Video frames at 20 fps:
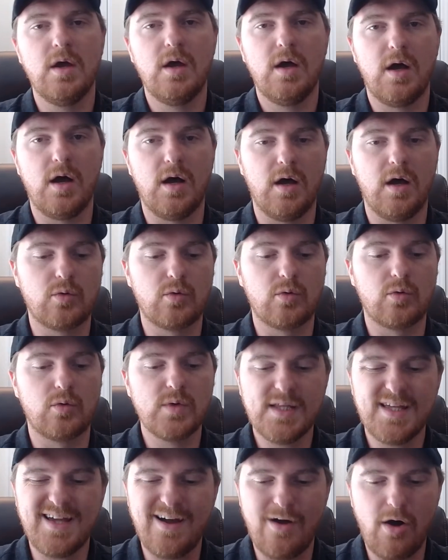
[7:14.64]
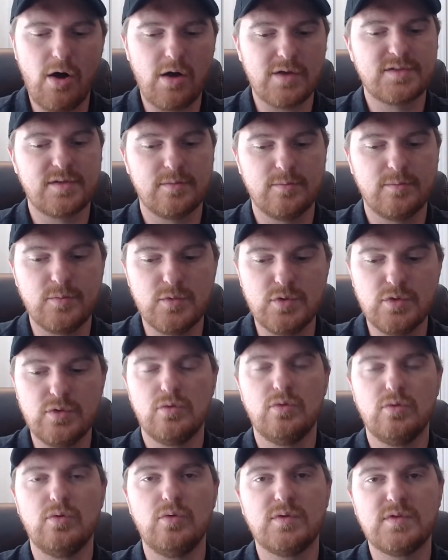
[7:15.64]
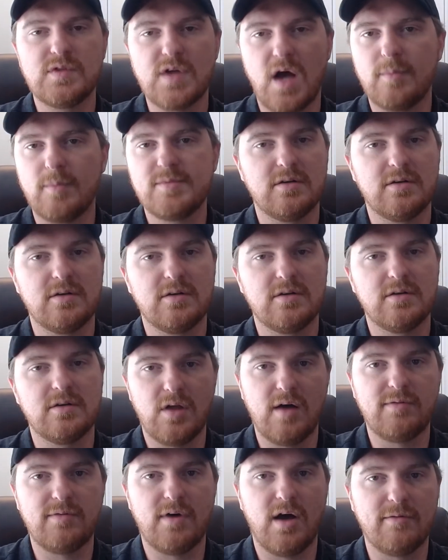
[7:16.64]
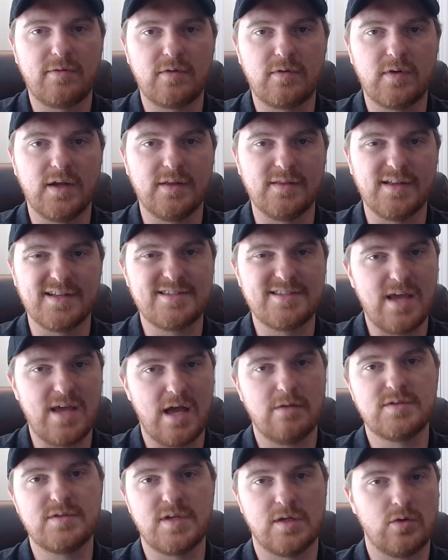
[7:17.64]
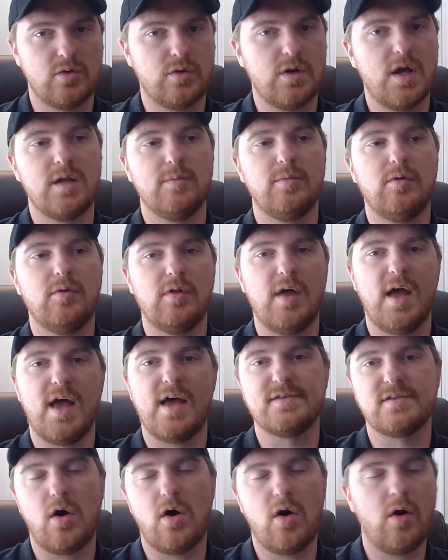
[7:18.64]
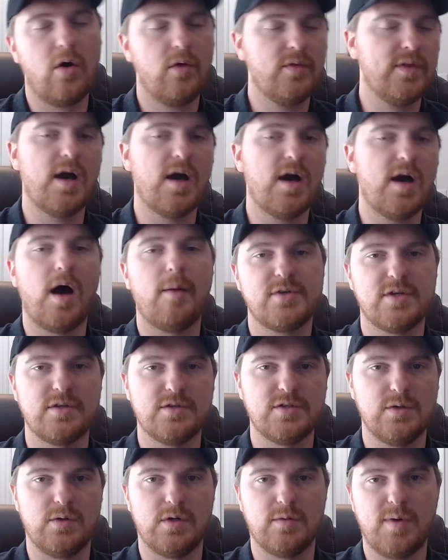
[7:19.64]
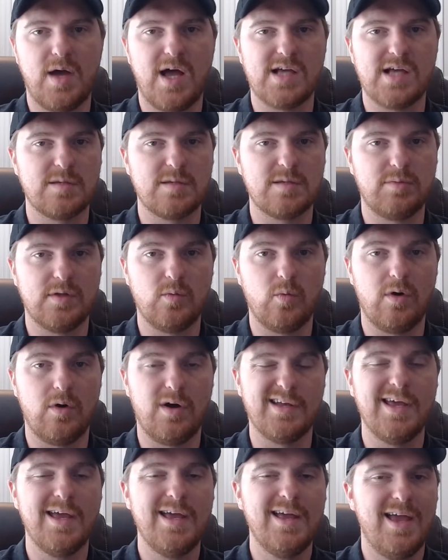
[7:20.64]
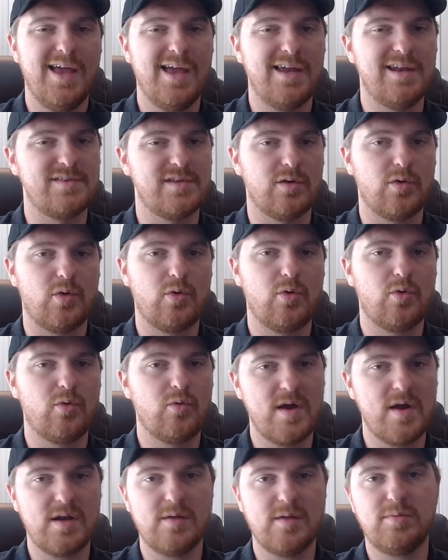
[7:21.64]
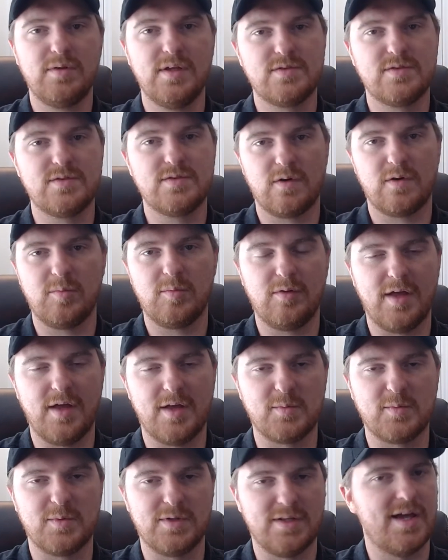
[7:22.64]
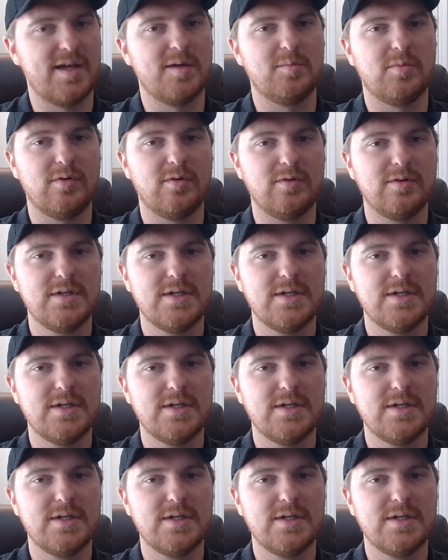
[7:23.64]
a really awesome new top tier lav offering that sounds incredible, has all the options you could possibly want, and is incredibly durable and reliable.